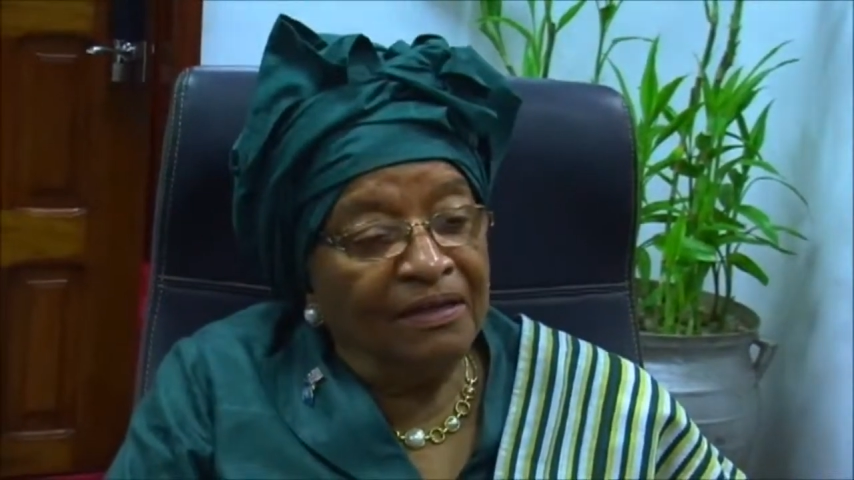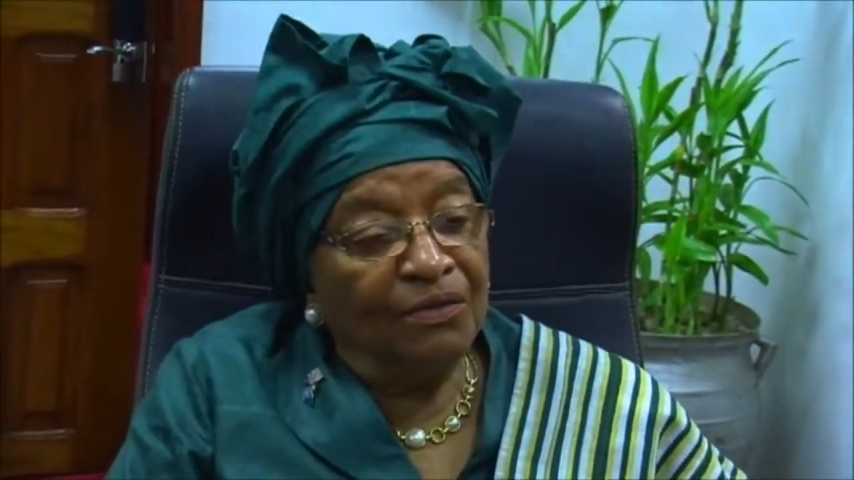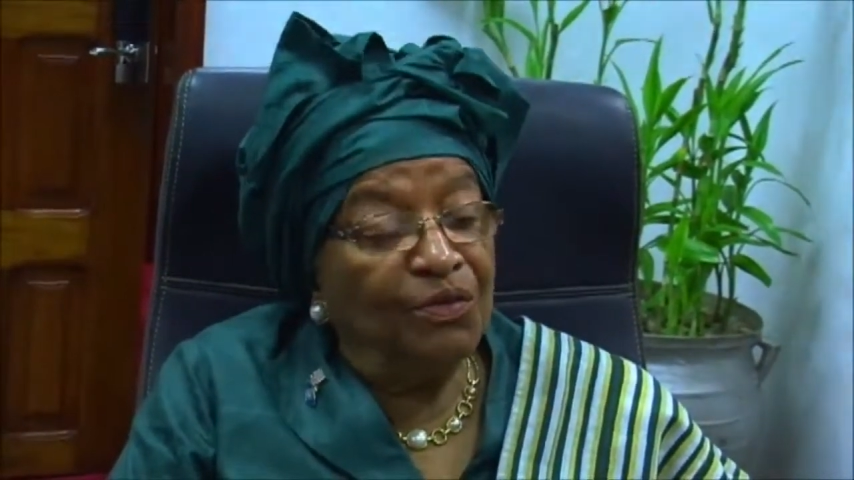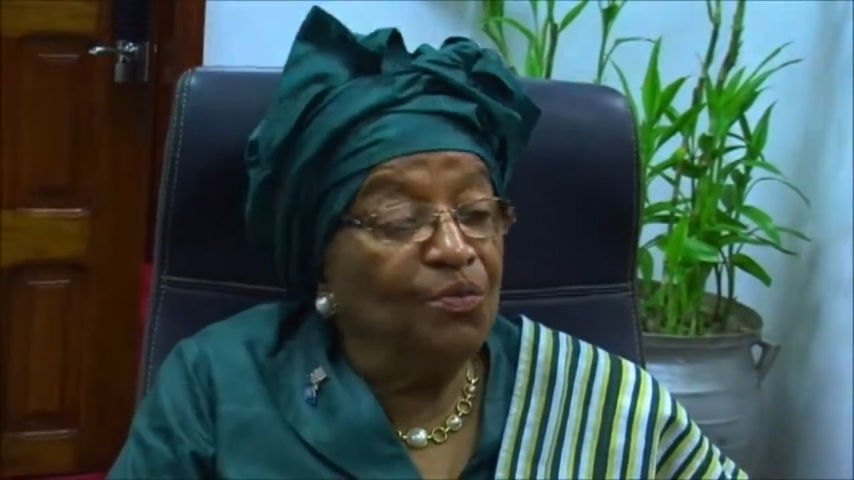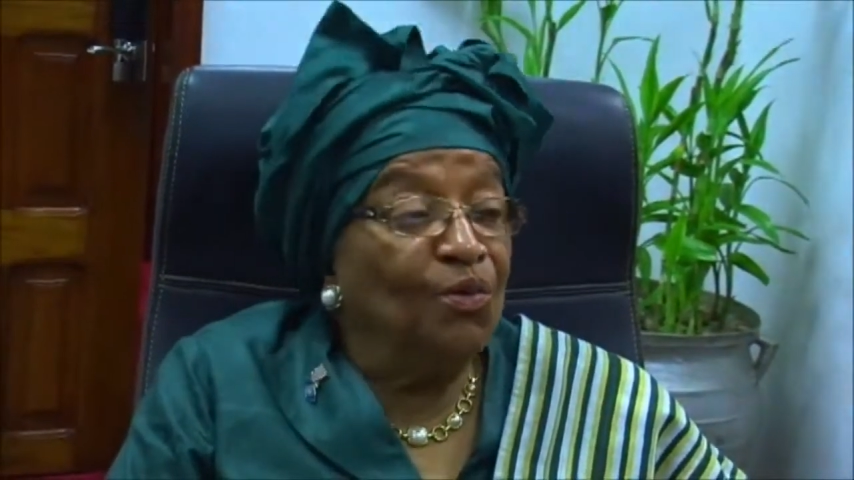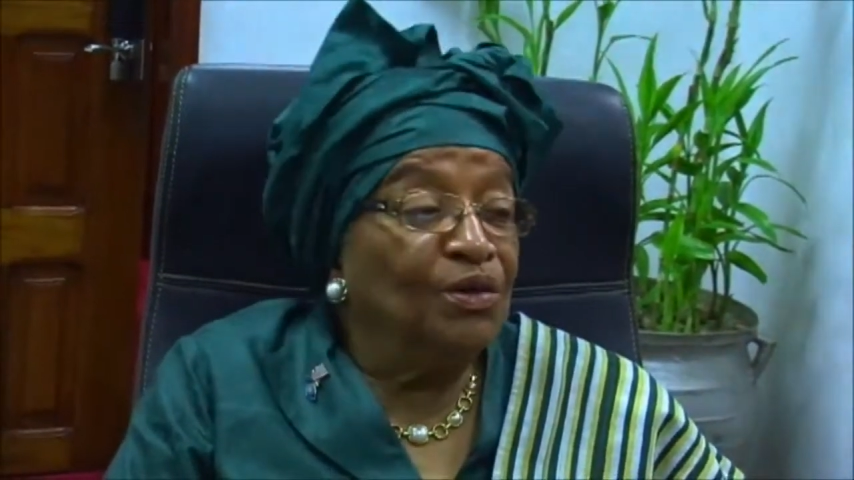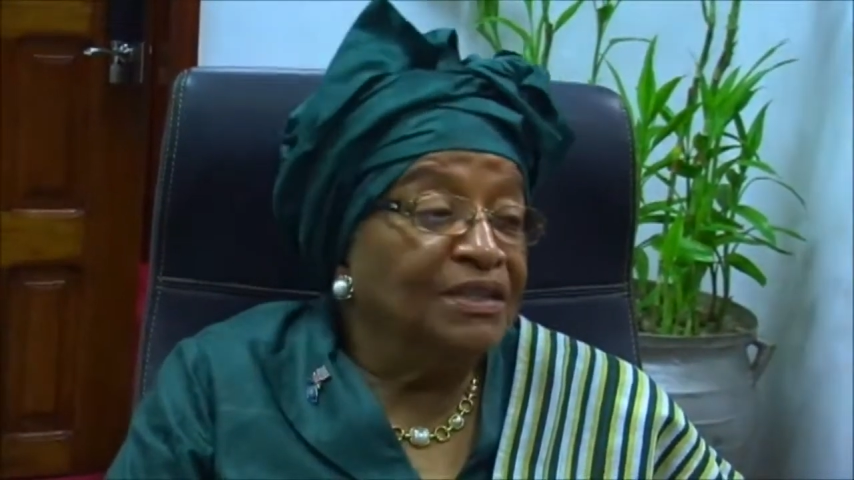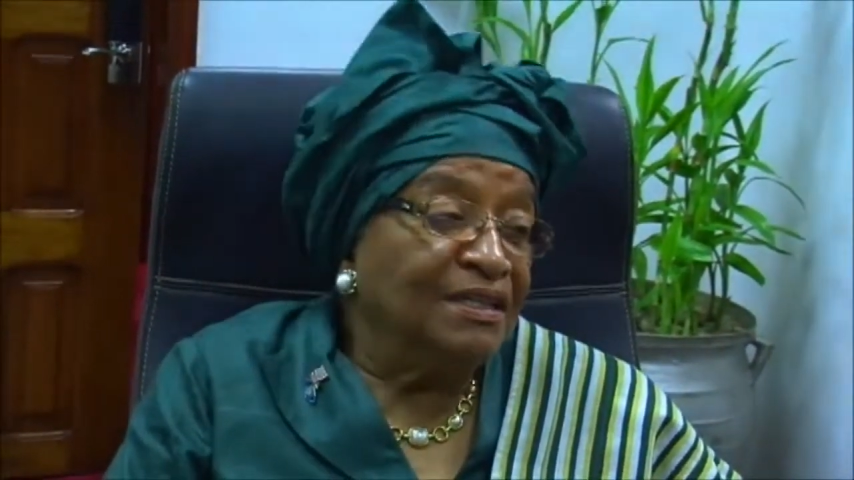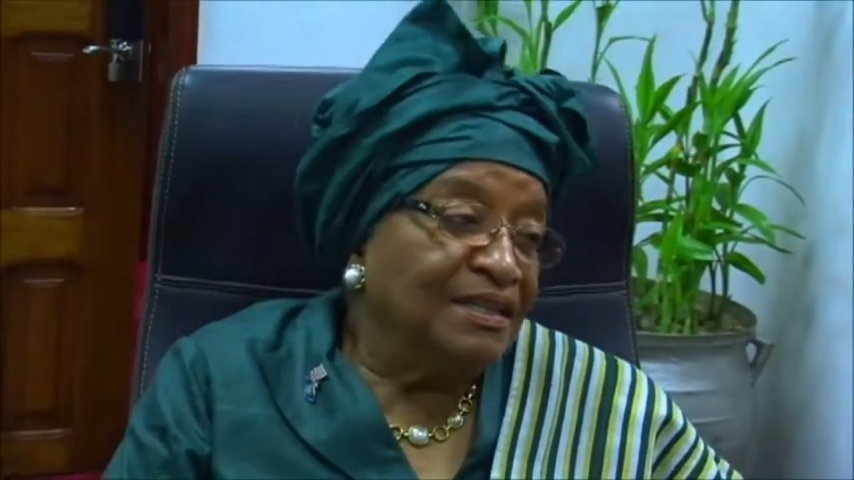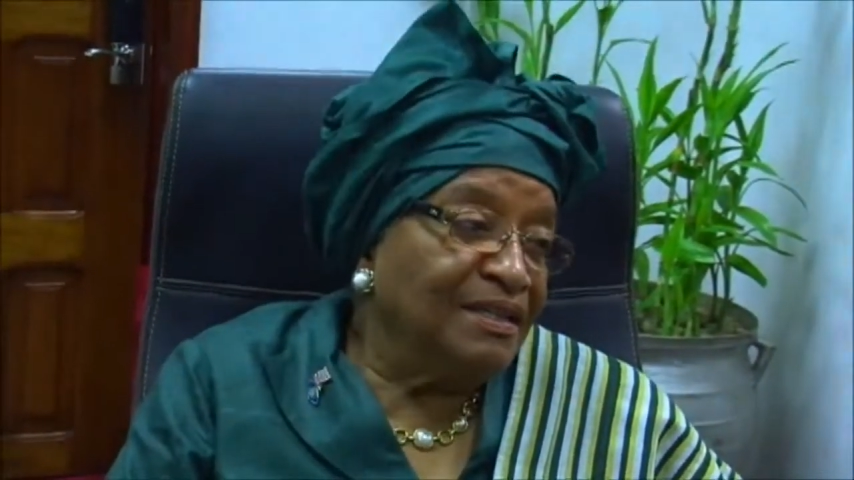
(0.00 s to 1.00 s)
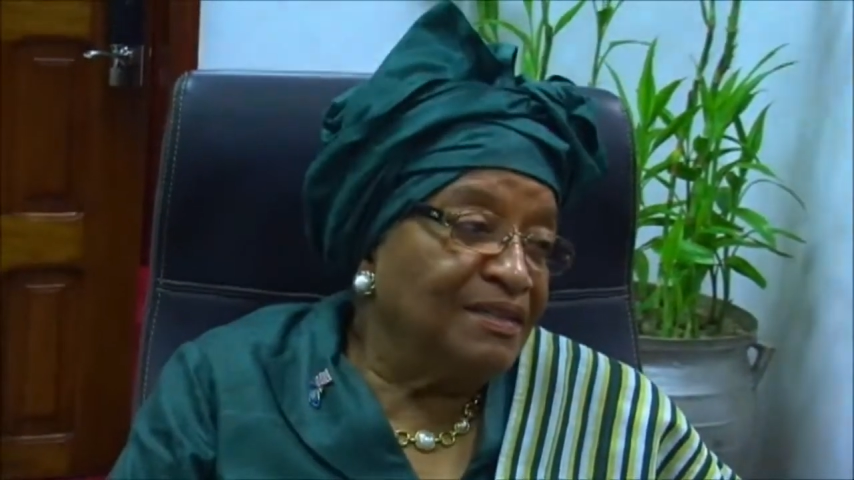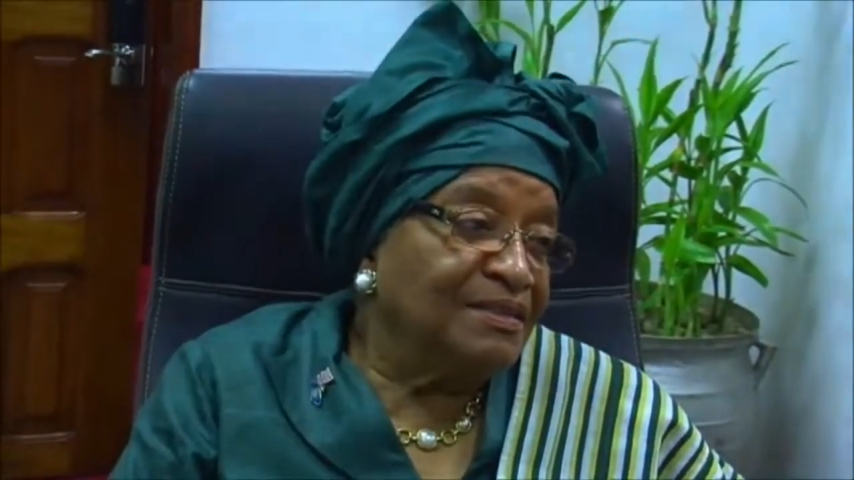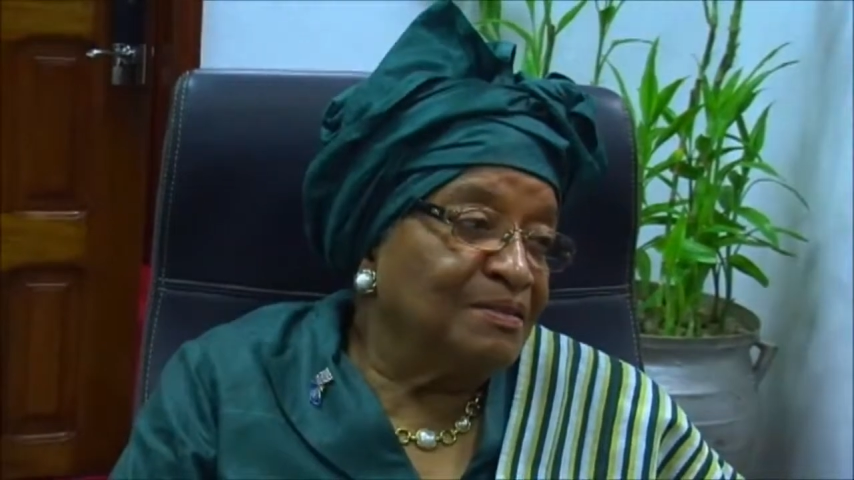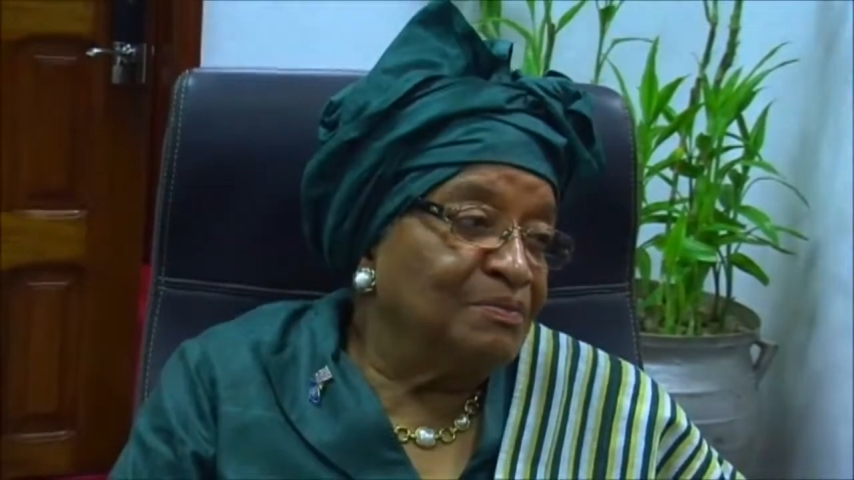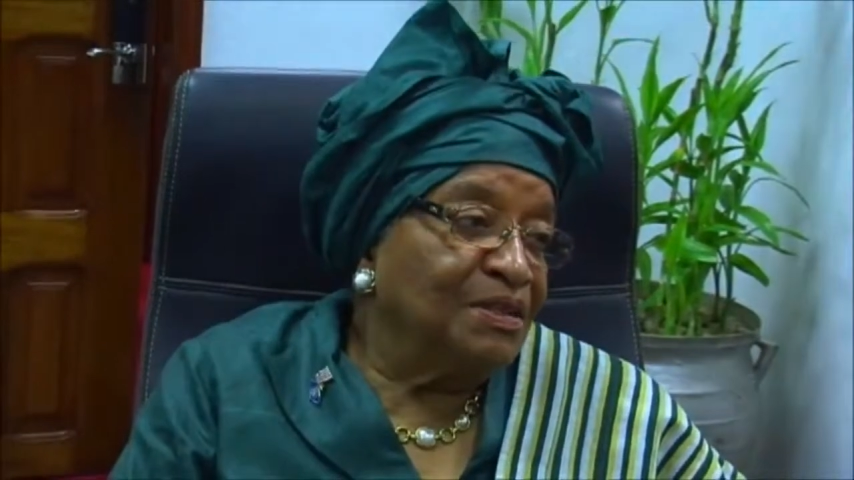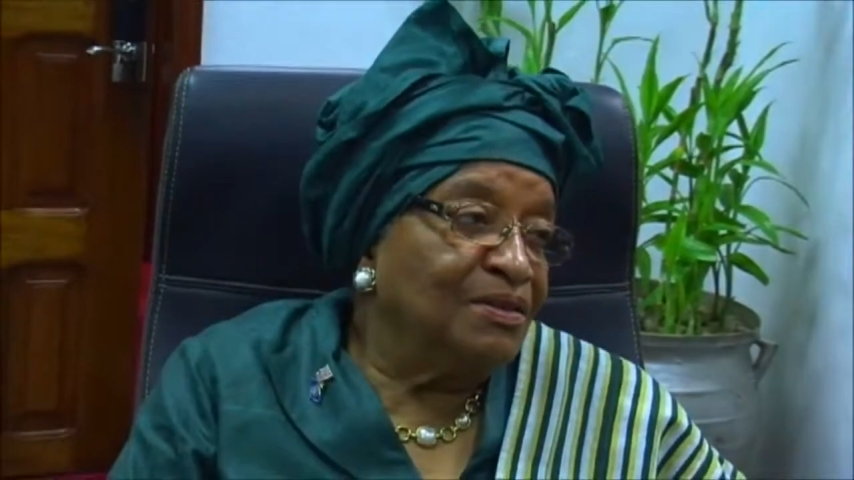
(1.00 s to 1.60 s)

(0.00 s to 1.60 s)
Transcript: the reward that it gets,